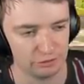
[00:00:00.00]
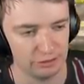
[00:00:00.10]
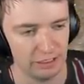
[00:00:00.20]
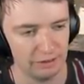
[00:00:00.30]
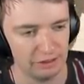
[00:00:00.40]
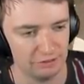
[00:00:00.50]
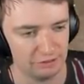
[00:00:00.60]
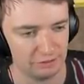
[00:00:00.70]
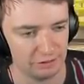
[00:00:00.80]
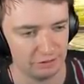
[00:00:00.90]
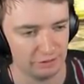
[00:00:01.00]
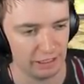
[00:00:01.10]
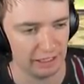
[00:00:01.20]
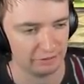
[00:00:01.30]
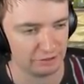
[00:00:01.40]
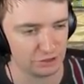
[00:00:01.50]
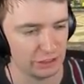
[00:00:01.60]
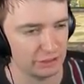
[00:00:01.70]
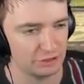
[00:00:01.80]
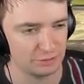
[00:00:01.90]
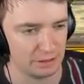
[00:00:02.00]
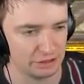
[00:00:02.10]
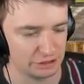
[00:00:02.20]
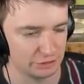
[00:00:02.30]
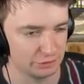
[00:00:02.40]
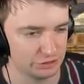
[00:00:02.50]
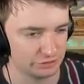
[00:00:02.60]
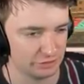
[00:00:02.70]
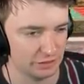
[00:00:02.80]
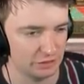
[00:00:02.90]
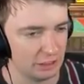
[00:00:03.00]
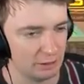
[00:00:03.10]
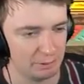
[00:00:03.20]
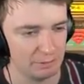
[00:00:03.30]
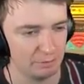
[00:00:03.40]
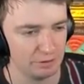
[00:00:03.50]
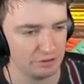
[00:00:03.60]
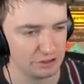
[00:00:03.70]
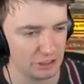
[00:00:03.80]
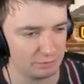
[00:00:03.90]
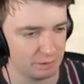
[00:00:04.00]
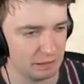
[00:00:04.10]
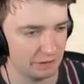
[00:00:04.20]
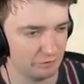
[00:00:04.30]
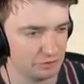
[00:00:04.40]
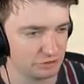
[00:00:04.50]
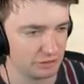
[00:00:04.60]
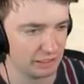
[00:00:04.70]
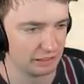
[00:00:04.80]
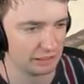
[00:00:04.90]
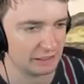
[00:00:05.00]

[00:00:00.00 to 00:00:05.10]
See how they just did that straight into my shield just then? Like, people at this G S P level just, like,